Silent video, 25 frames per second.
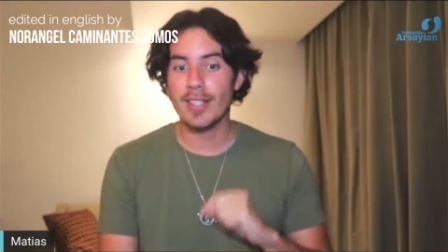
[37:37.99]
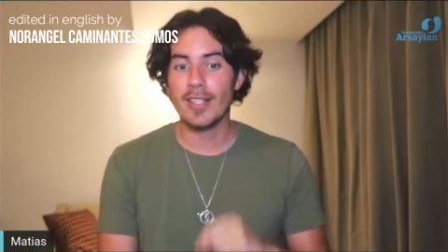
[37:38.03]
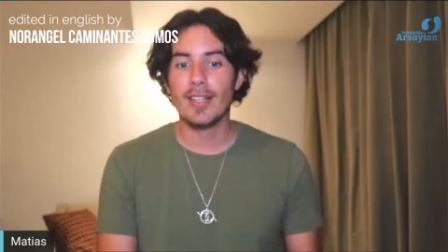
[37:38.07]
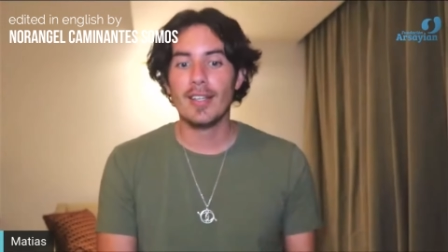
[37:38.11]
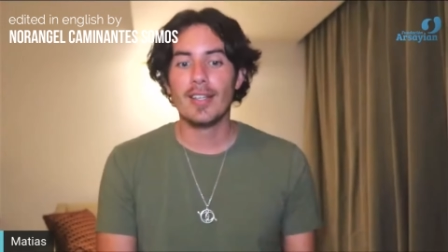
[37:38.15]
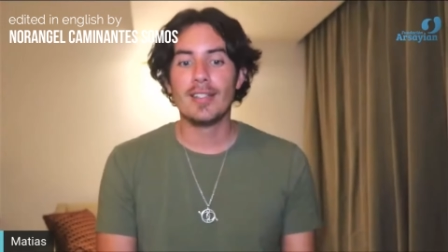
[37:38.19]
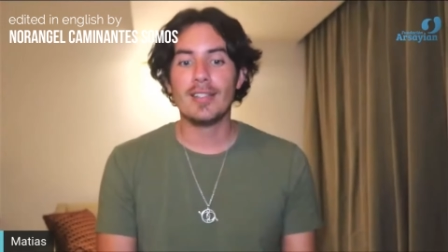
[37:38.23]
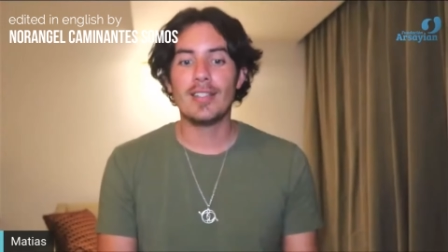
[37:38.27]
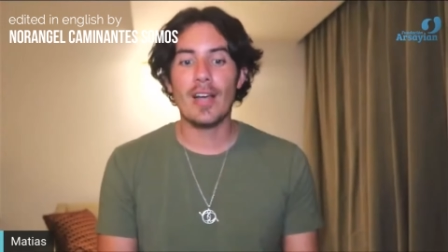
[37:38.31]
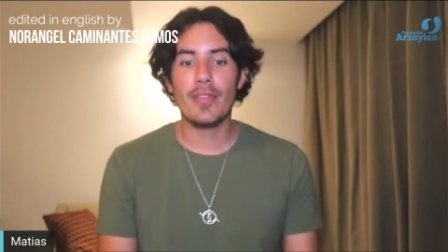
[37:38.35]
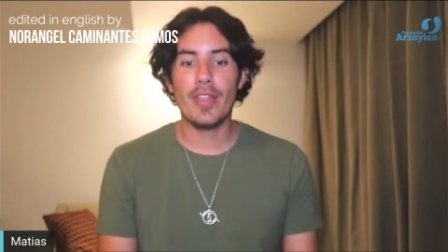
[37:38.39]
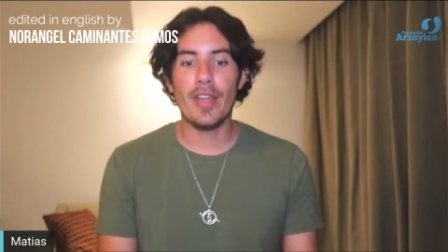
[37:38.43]

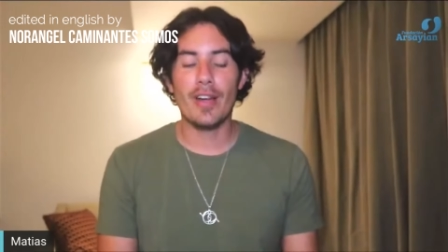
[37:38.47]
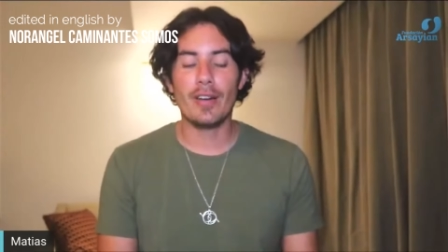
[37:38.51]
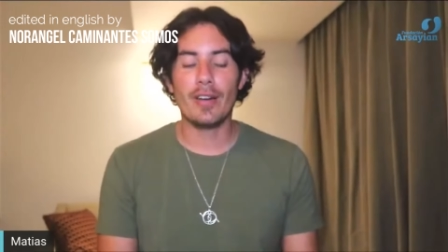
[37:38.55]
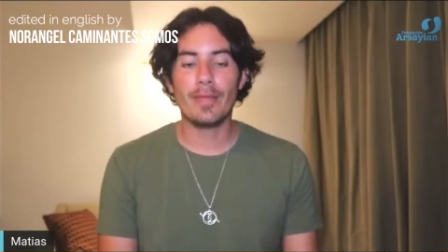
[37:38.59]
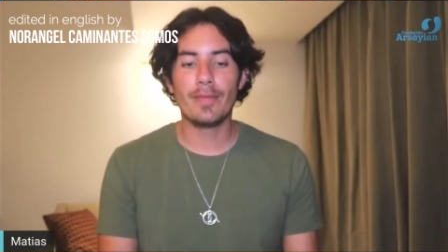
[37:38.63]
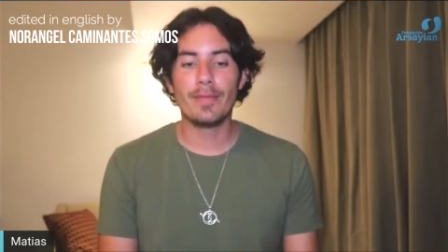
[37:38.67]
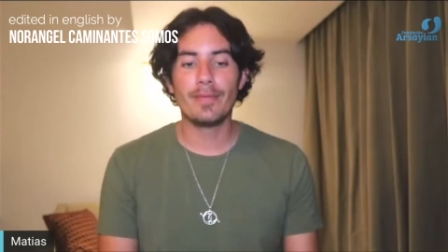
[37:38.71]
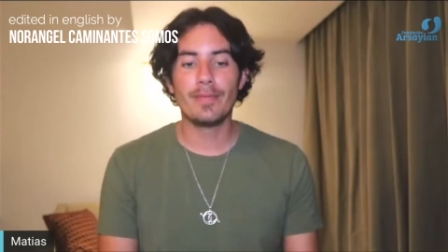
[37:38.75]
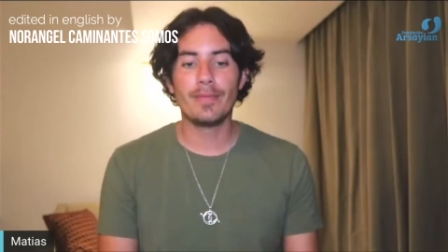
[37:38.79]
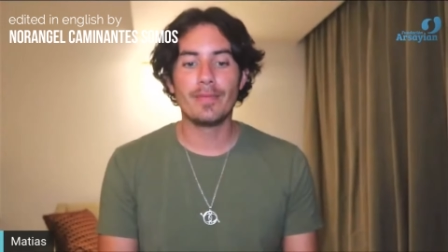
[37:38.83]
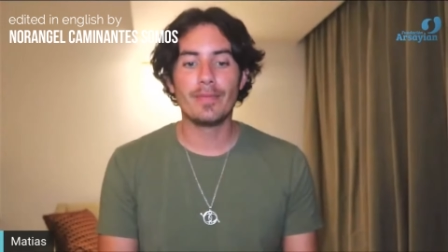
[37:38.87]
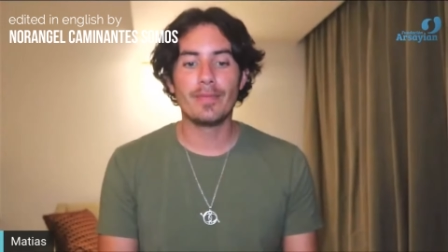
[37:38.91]
down
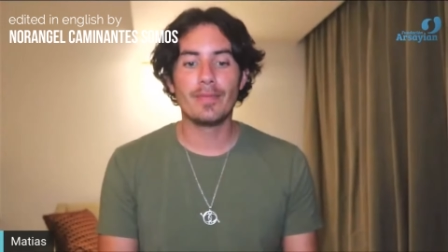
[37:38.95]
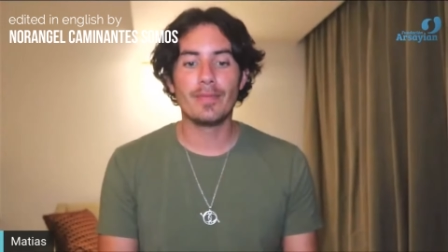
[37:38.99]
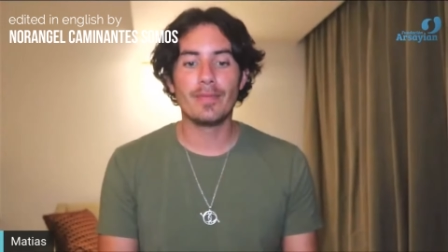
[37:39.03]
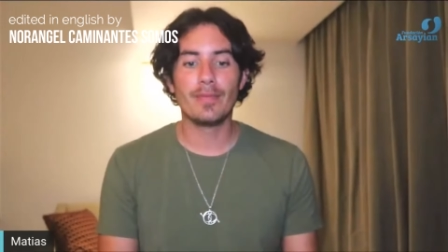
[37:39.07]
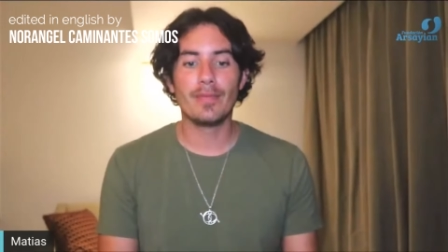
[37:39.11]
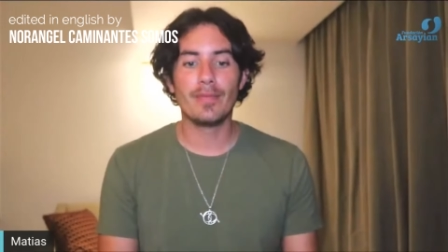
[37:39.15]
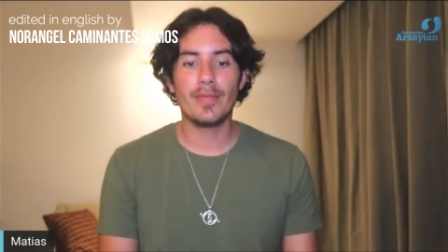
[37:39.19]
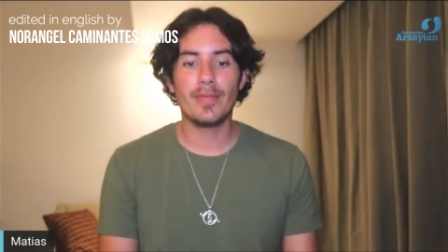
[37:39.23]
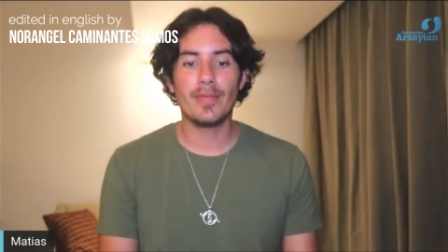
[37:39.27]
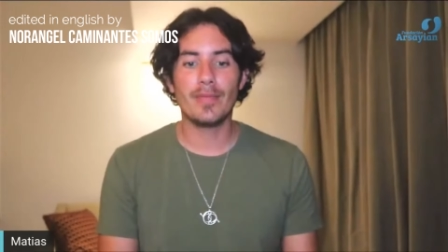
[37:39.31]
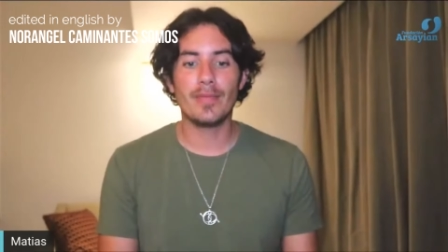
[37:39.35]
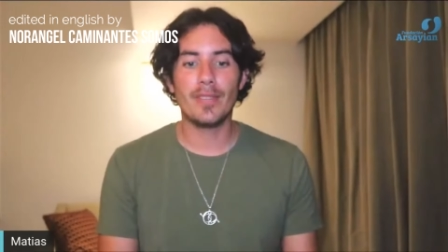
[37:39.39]
there,
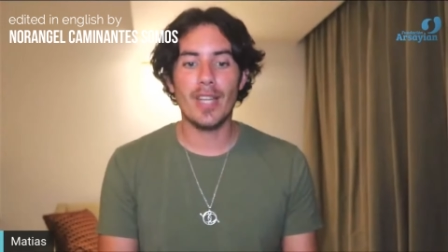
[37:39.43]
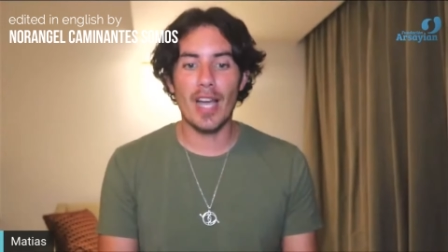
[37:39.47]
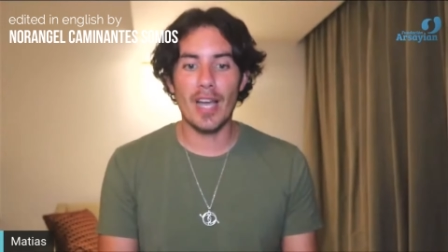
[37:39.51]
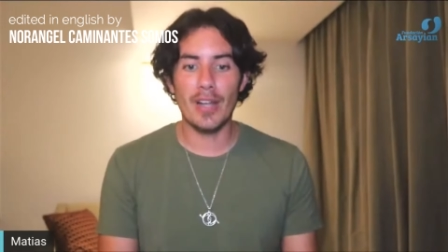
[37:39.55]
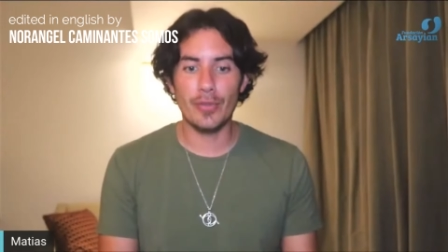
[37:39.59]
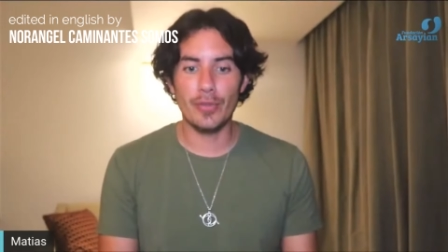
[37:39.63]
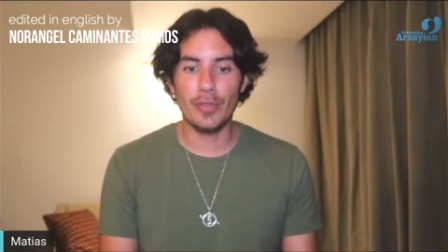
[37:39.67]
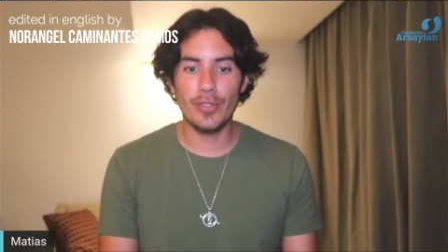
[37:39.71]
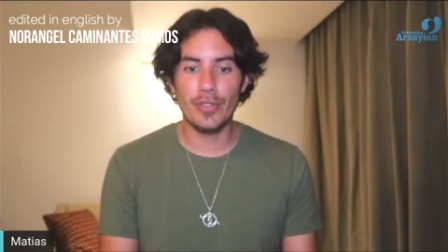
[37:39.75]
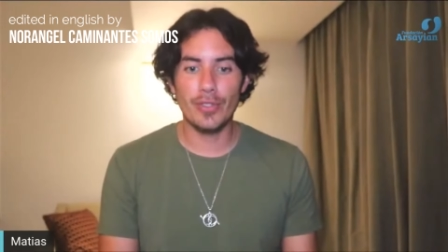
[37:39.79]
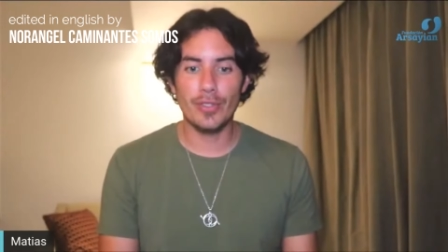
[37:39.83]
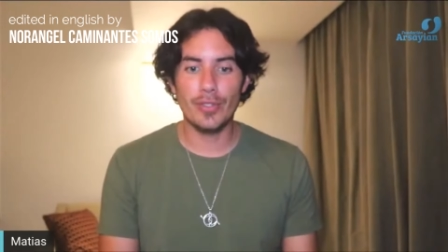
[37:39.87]
the
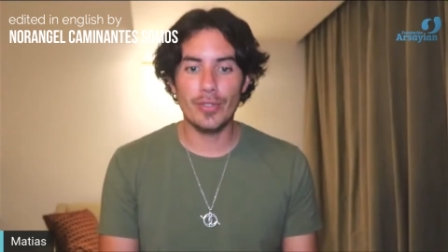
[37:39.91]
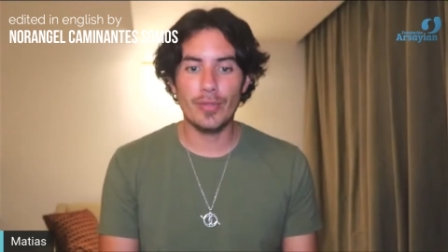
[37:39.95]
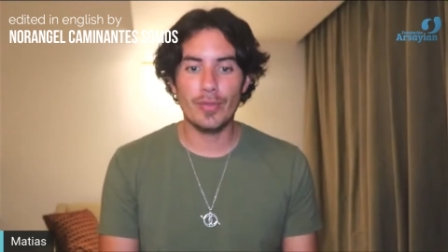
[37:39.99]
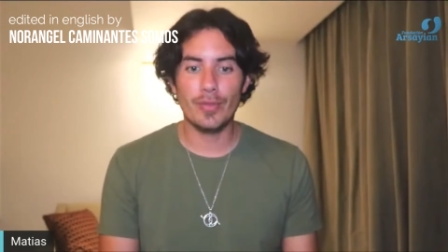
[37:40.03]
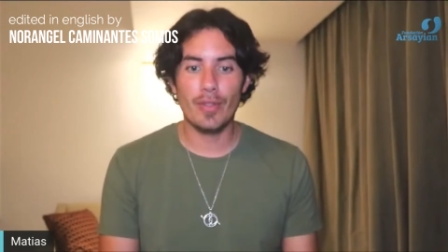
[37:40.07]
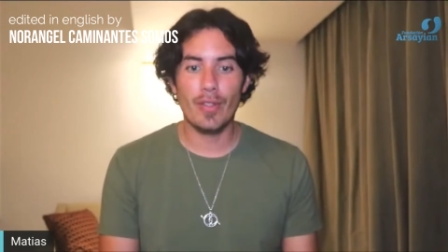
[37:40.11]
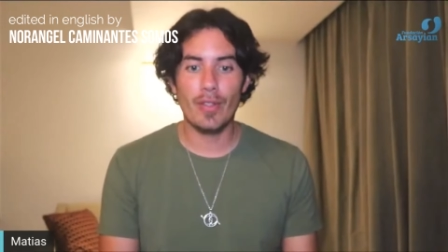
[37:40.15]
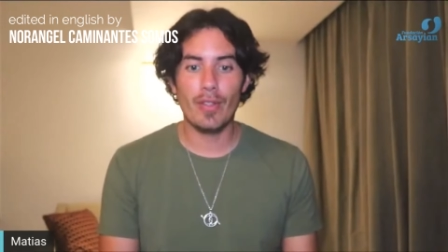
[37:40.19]
anus,